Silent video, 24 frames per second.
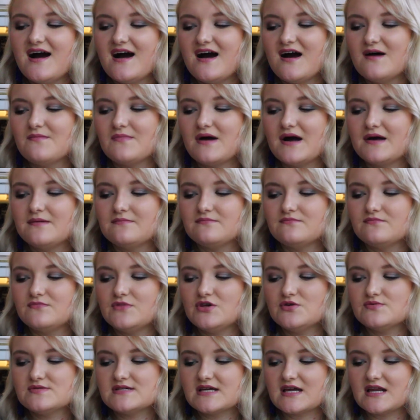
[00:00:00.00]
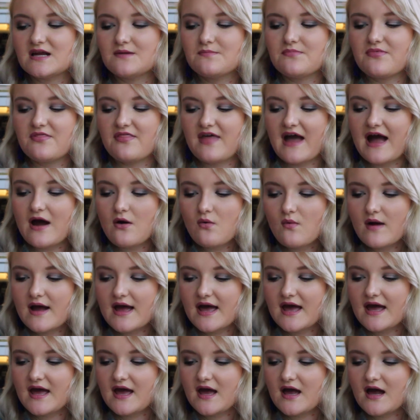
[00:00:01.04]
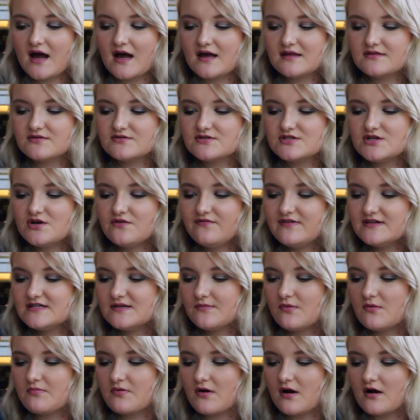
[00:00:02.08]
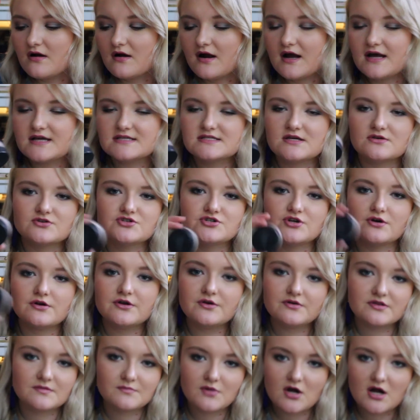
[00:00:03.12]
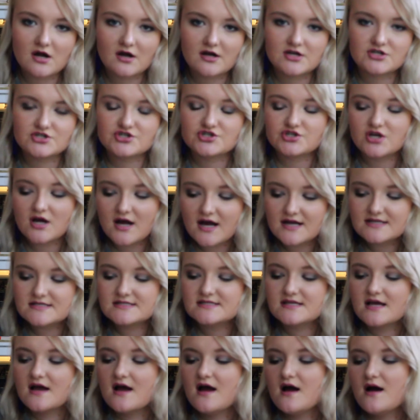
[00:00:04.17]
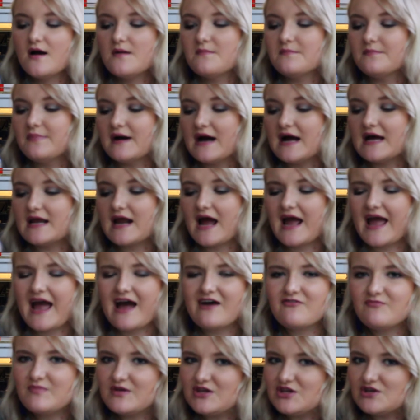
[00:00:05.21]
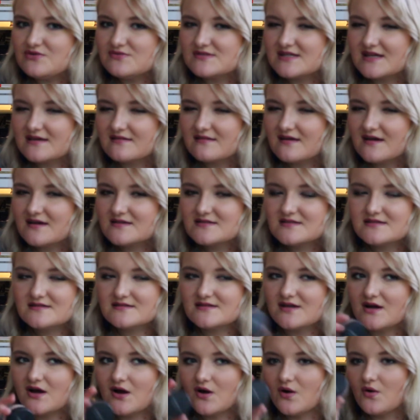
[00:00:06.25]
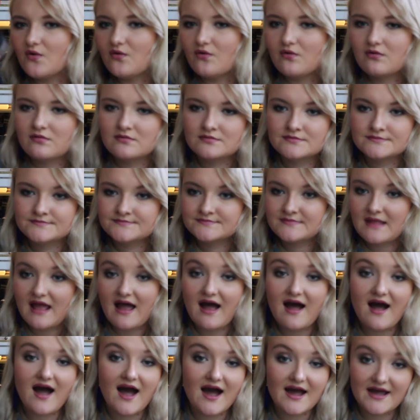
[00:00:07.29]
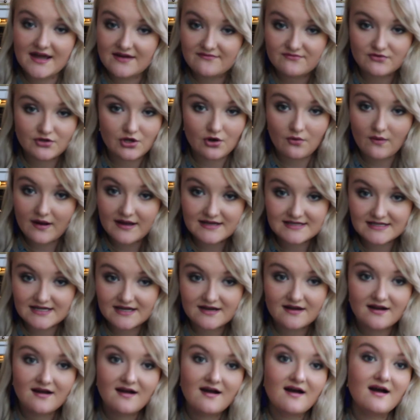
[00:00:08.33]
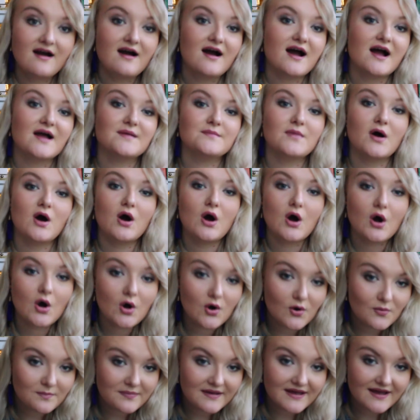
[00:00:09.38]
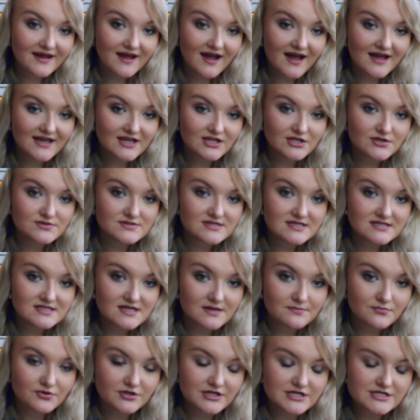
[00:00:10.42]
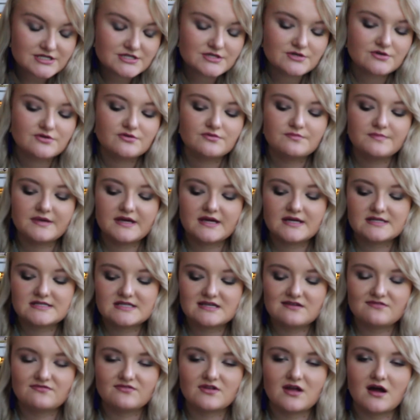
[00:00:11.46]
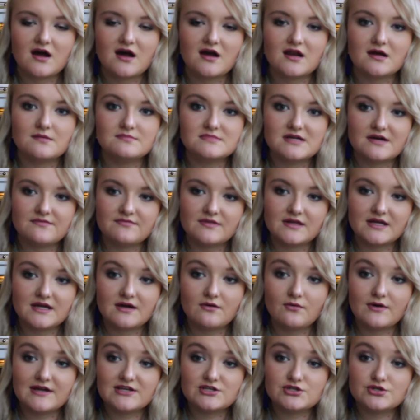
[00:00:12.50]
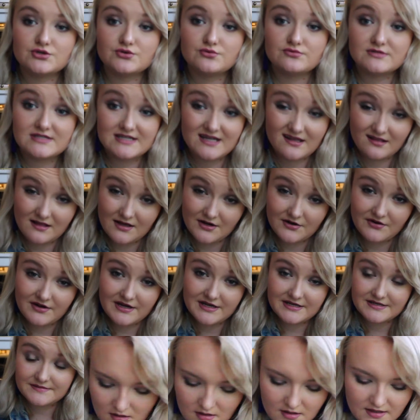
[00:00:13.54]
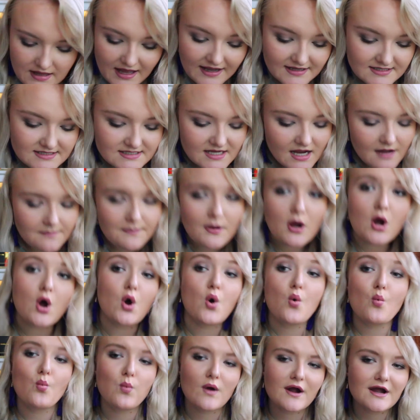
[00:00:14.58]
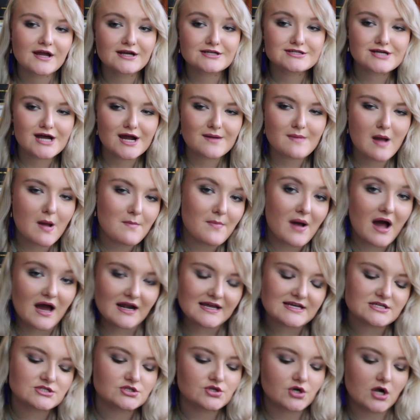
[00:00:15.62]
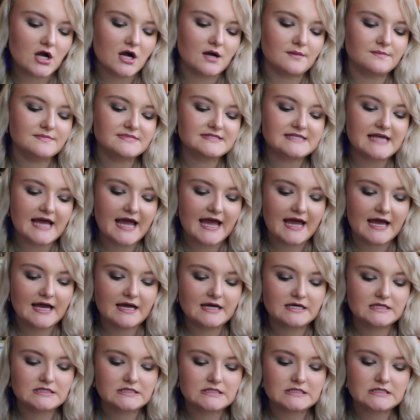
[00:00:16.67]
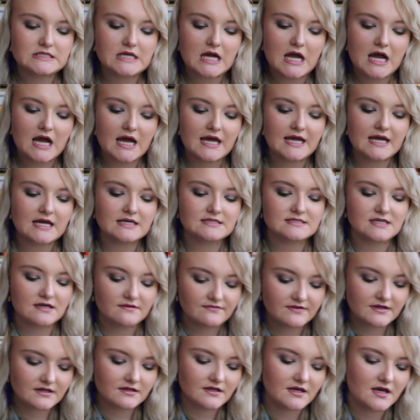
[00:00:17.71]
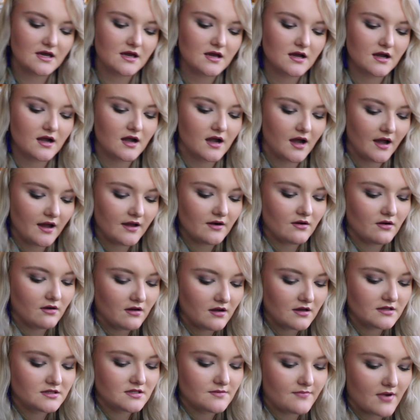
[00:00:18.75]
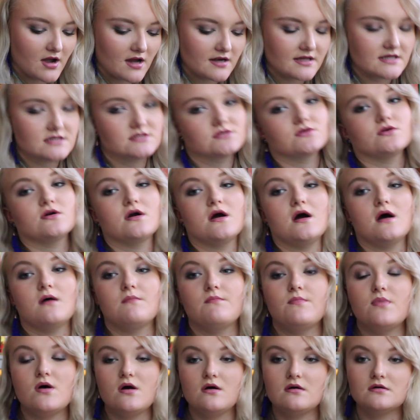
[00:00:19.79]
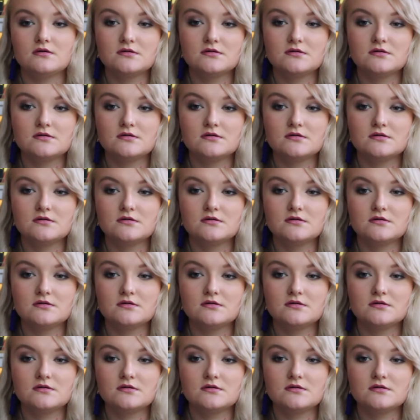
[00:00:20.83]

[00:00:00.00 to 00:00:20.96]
I'm using it up that way. If there's no visible progress, I'll show you in the progress shots, but I have been using this, so I have no idea. I'm hoping I can use this up pretty soon because if not, I'm definitely going to declutter it. Next up, we're gonna talk about body scrubs, and I definitely got on the body scrub,